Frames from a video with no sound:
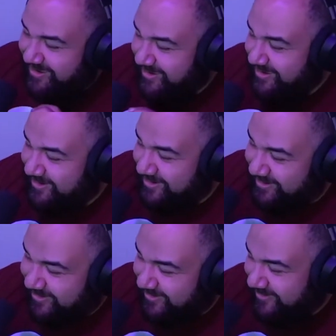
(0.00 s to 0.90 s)

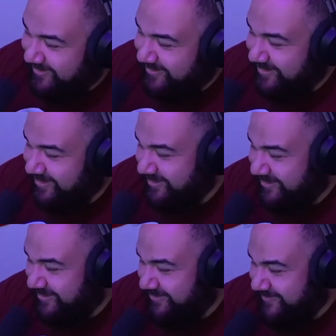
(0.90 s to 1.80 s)
oh,
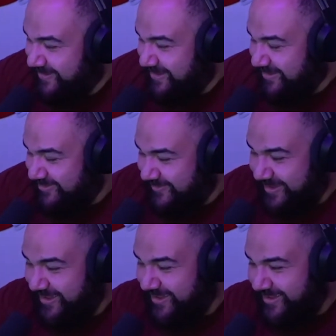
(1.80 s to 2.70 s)
oh man, that's
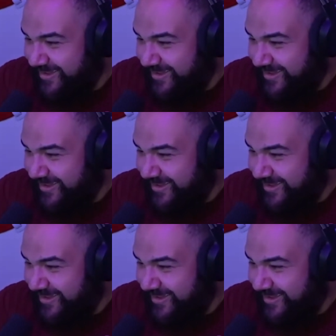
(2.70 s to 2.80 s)
okay.